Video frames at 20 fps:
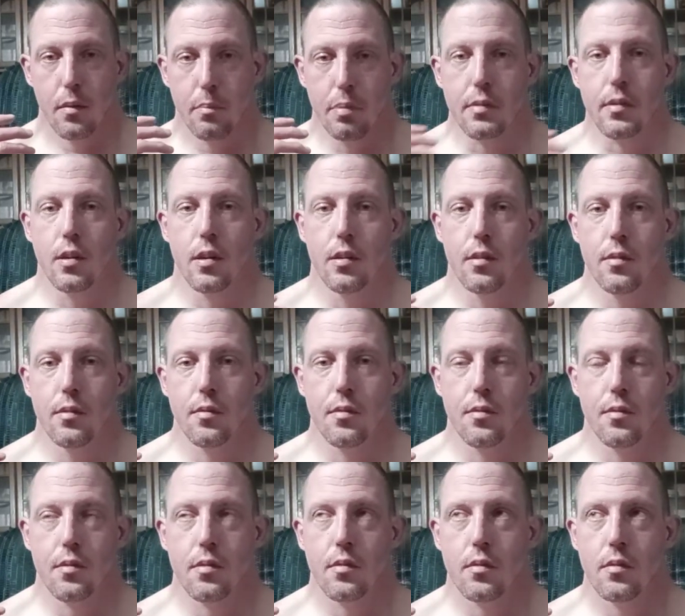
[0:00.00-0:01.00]

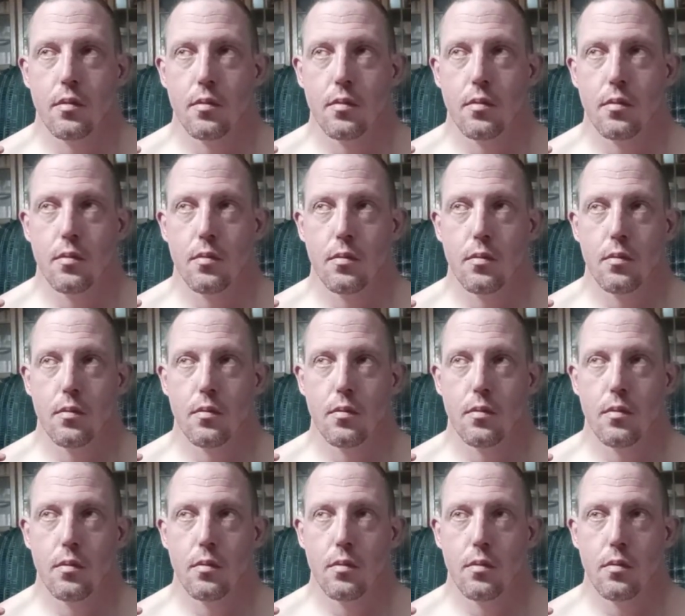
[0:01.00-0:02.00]
Because
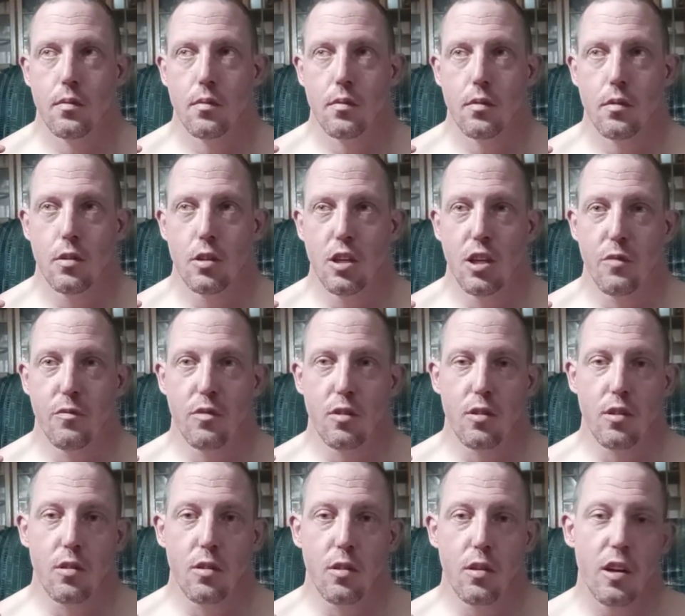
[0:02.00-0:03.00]
if you
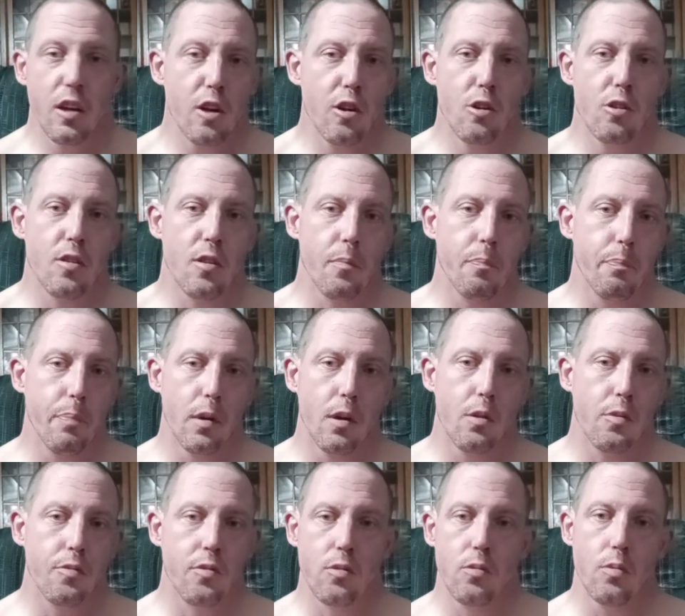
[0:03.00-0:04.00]
hear the
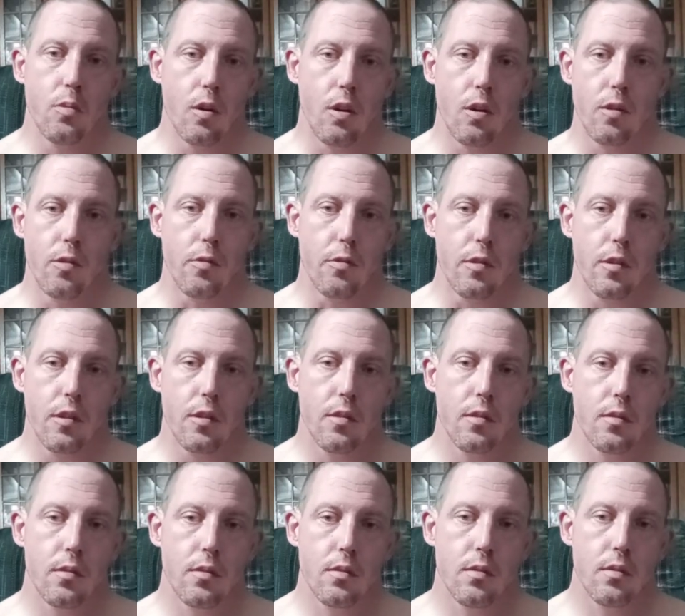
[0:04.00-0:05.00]
bell too early,
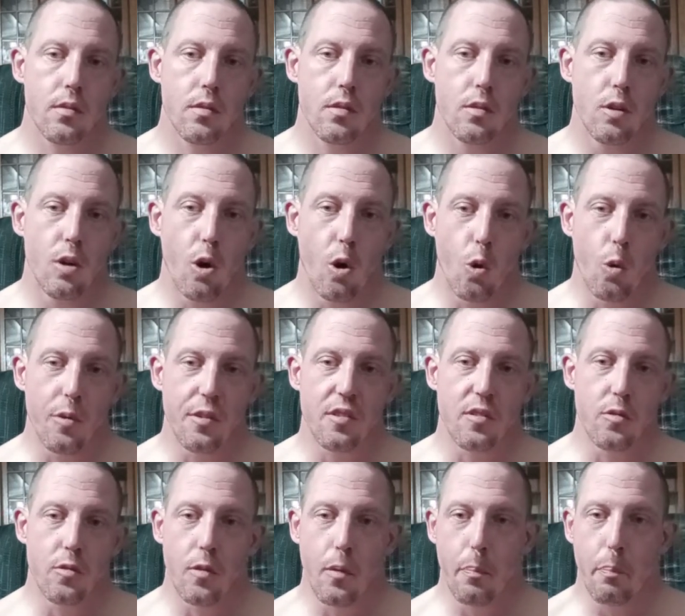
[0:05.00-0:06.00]
you're always
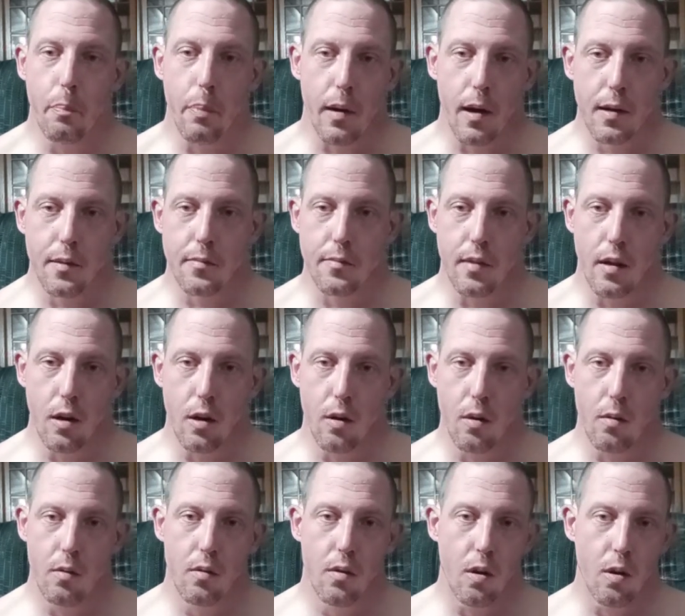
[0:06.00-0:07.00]
going to back down
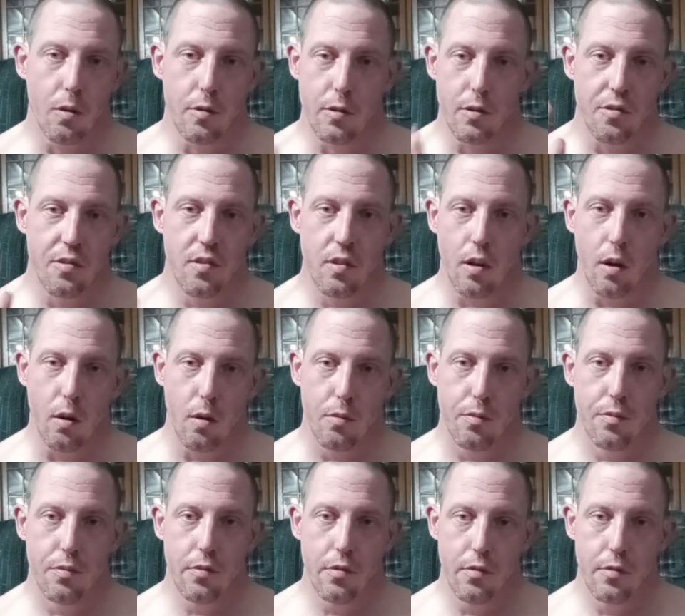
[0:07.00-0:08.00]
on yourself.